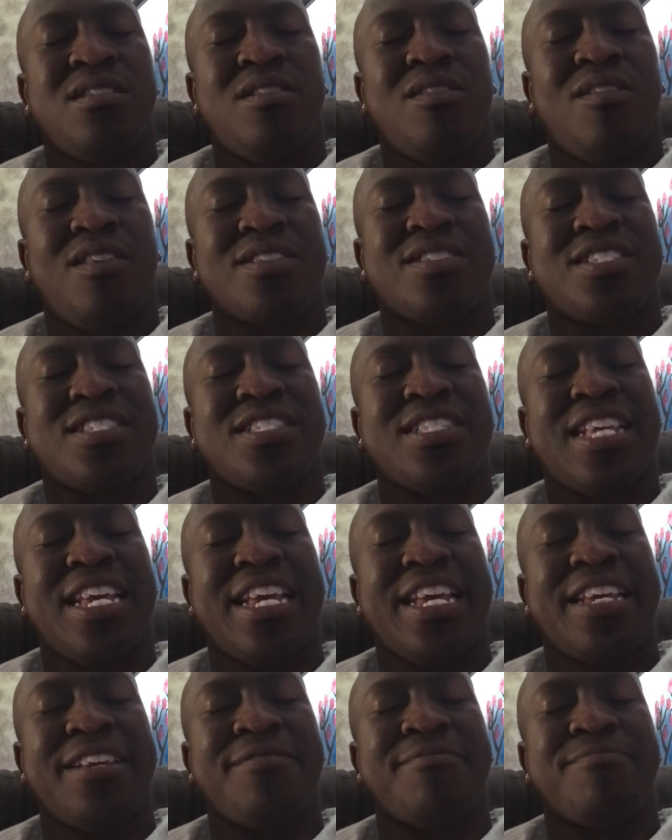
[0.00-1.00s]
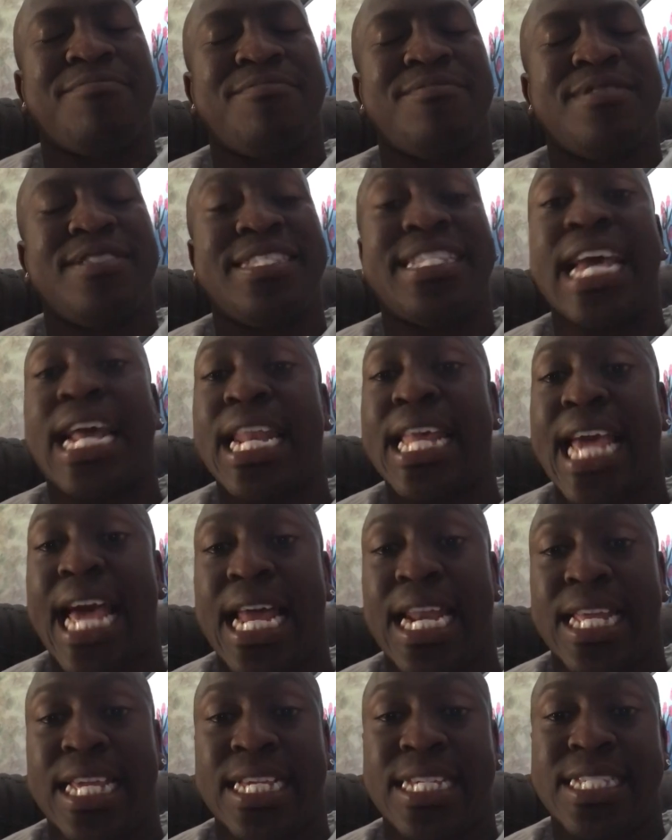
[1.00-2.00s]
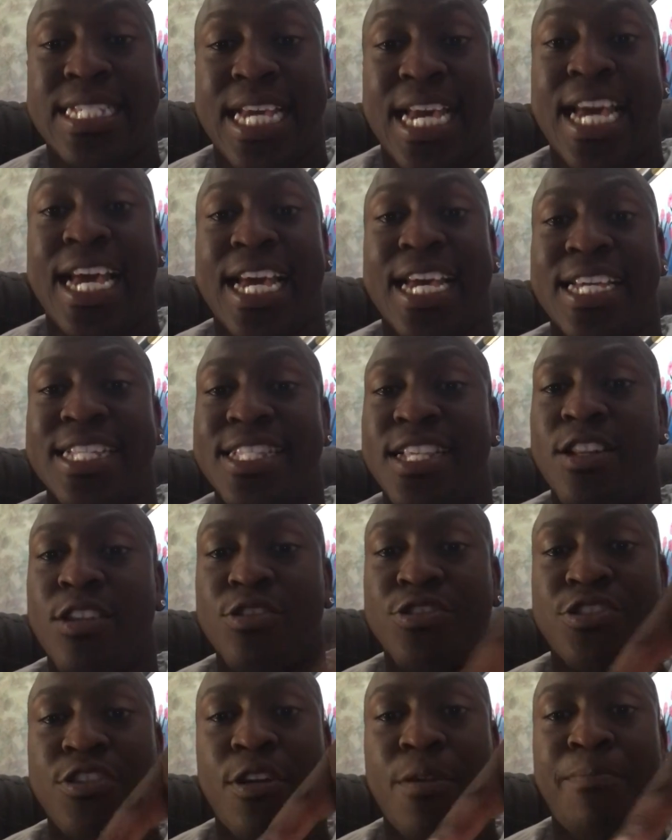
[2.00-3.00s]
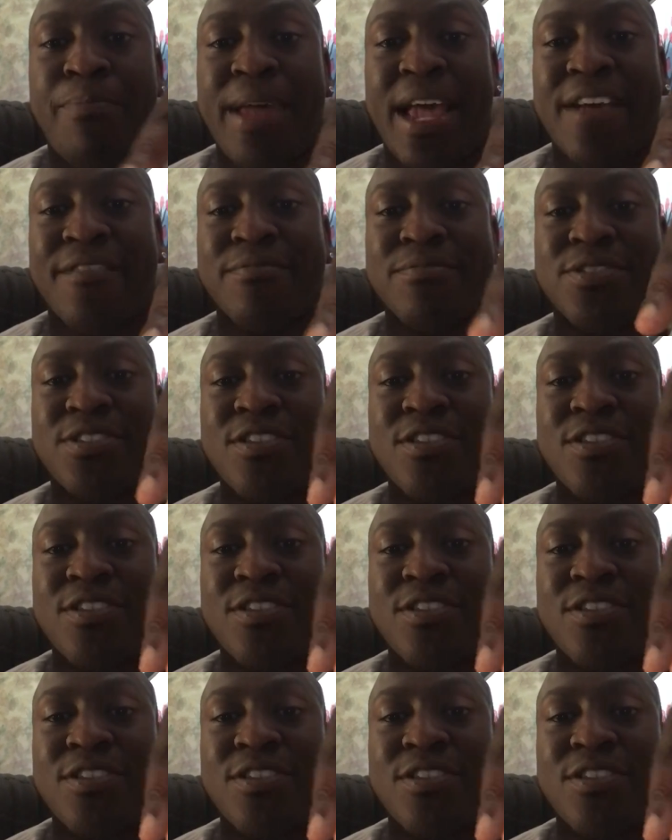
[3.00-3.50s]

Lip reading: what's his name? Dele Alli. Yeah, the little dirtbag from